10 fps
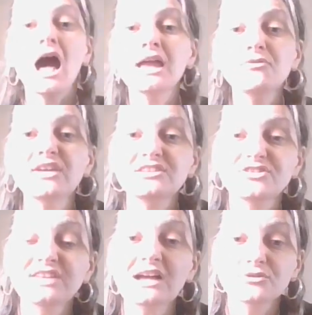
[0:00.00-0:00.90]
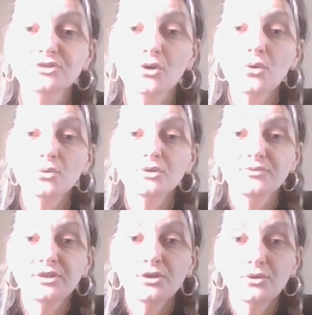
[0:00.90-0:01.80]
I reached out to all
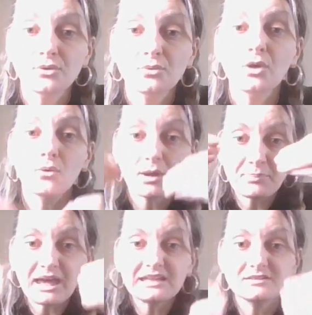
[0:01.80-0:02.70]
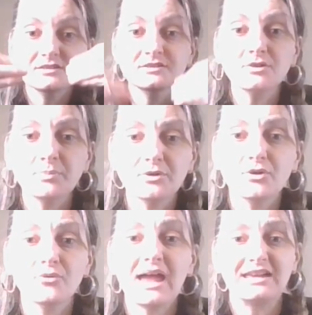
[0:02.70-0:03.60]
of you who are paid to stop and
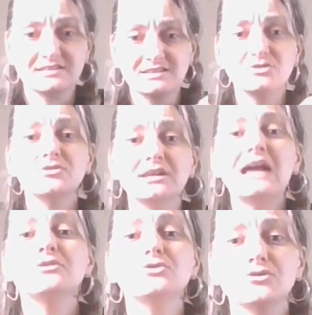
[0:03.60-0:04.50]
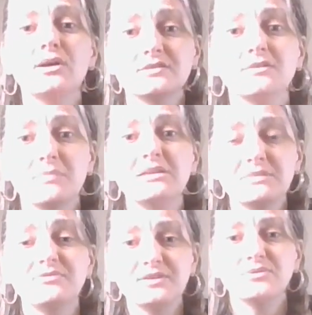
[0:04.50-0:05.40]
correct, and you're trying to make
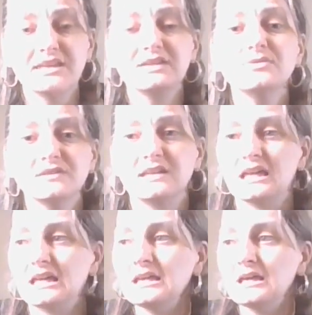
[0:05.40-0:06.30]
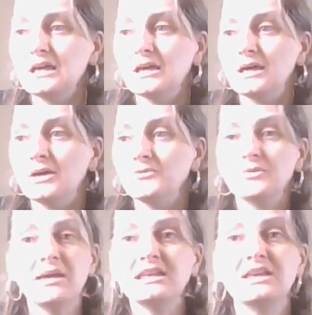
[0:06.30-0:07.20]
me feel guilty
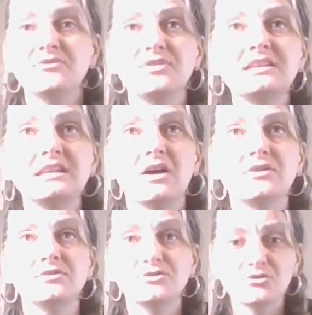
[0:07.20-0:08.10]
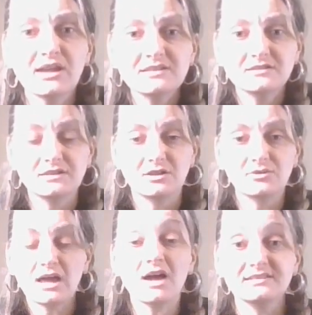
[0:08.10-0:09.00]
for making videos addressed to
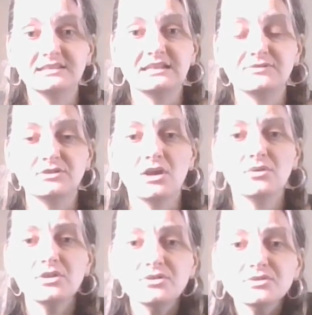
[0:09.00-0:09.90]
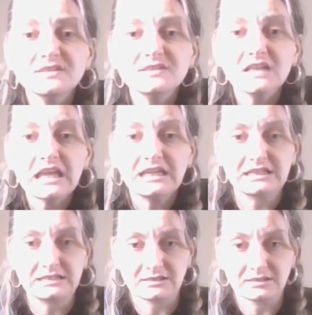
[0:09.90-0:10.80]
you that I didn't even know that you'd
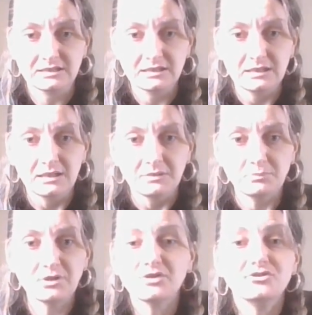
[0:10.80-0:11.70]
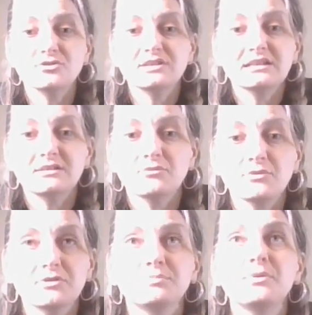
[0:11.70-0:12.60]
seen. Because you didn't
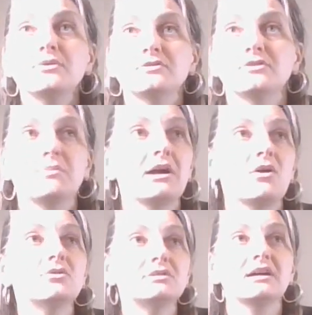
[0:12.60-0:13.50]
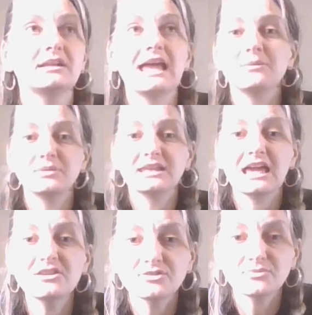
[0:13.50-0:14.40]
respond to my online
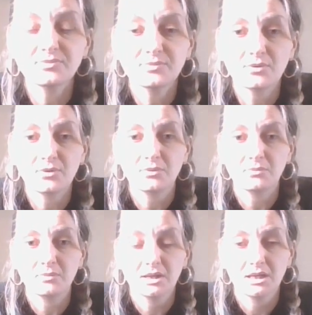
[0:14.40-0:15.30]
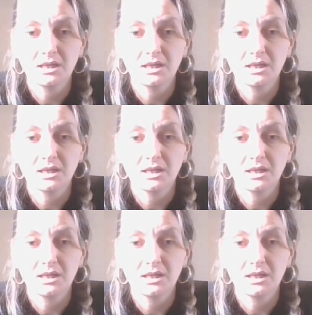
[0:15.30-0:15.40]
application form.